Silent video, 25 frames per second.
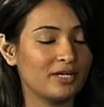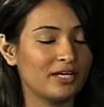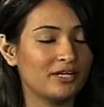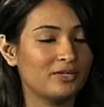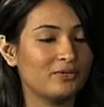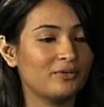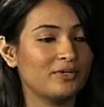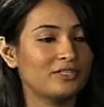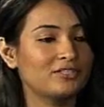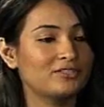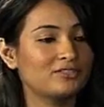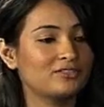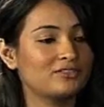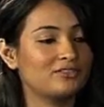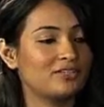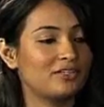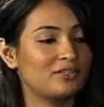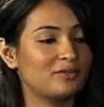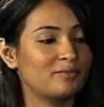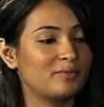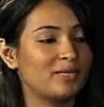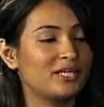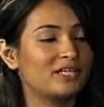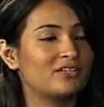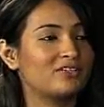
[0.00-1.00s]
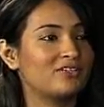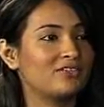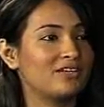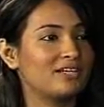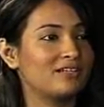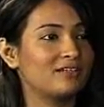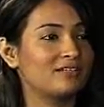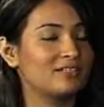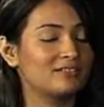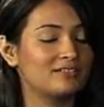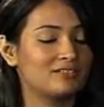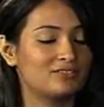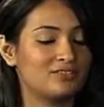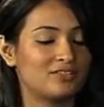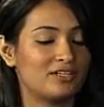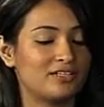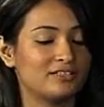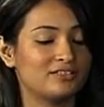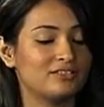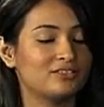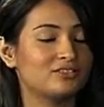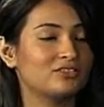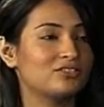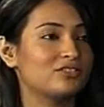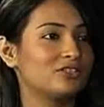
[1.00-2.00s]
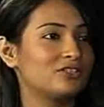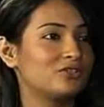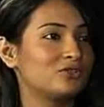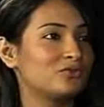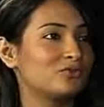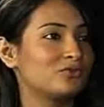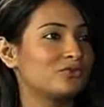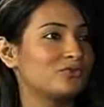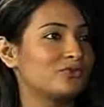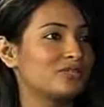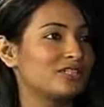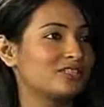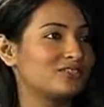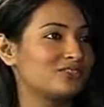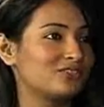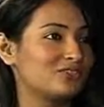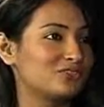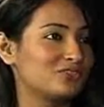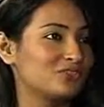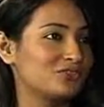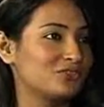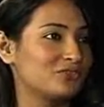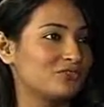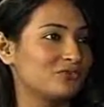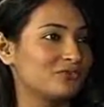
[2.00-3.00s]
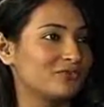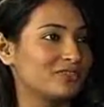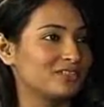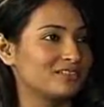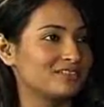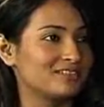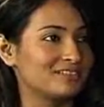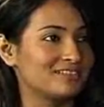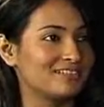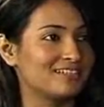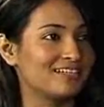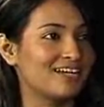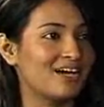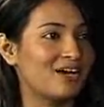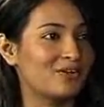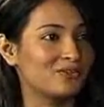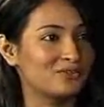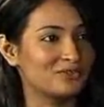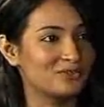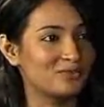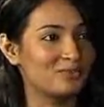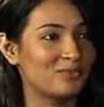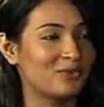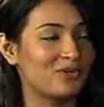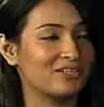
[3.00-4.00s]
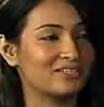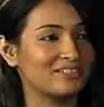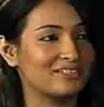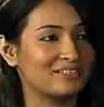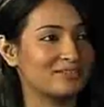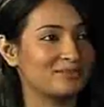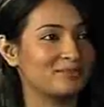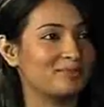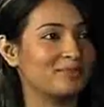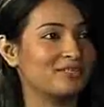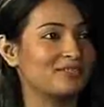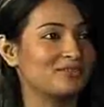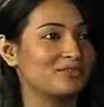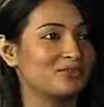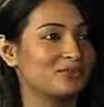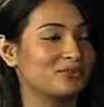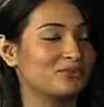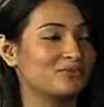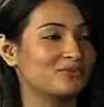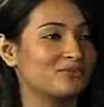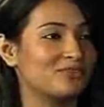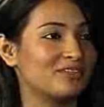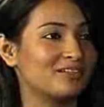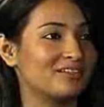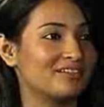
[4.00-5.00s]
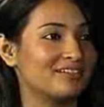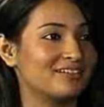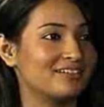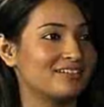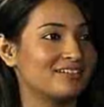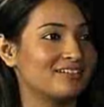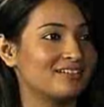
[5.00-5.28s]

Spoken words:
AUS is trying to make its transition into a research university. How's the process been so far?